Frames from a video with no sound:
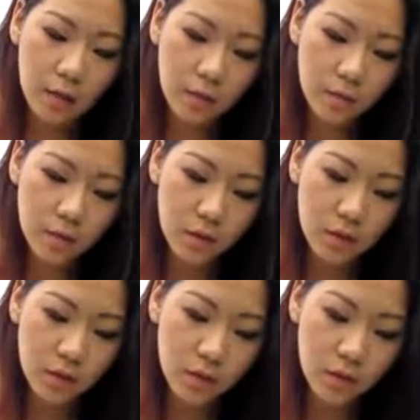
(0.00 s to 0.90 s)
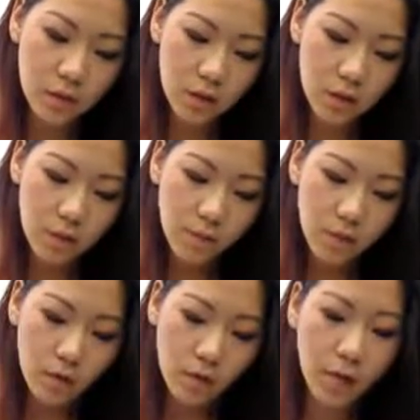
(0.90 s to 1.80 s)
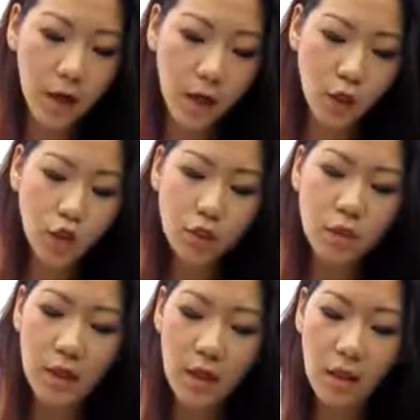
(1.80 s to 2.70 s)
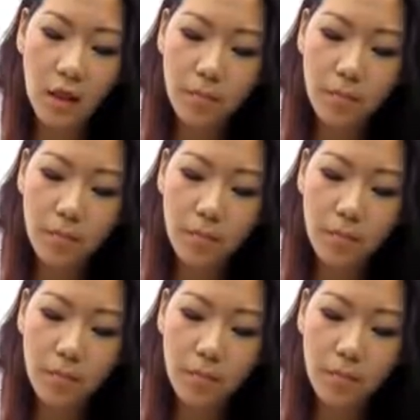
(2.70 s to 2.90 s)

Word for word: this was Friday, June tenth.